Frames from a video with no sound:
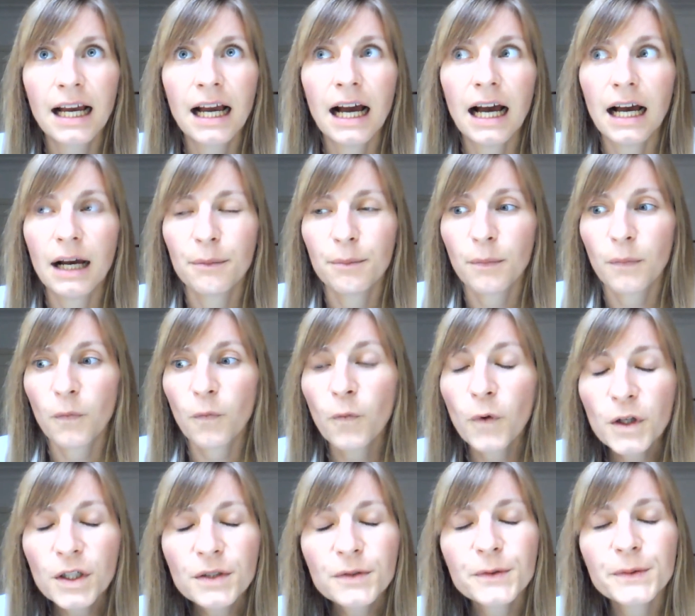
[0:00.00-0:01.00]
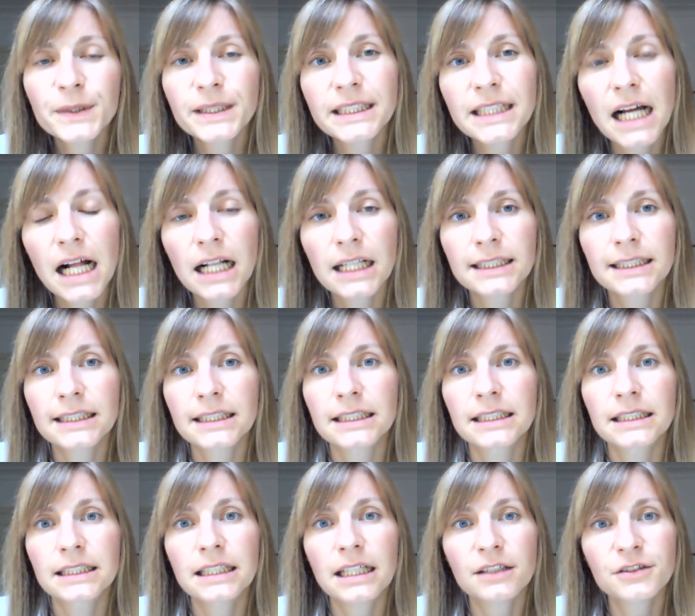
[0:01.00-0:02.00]
What the results
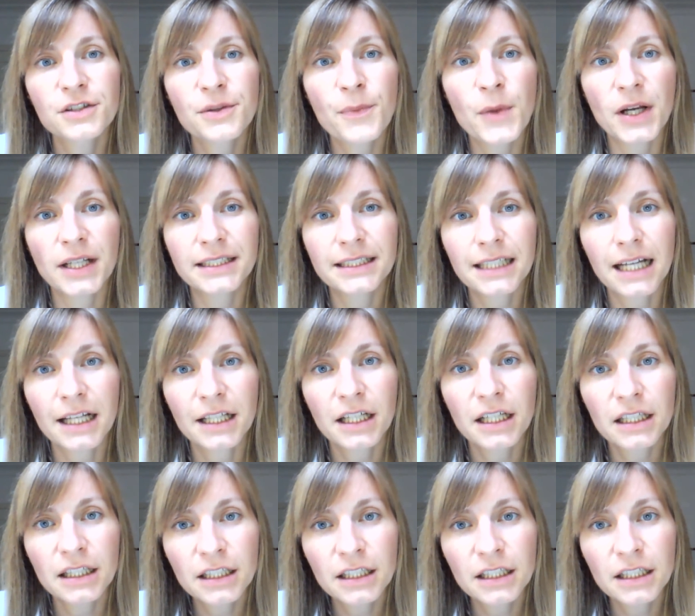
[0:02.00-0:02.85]
and customer insight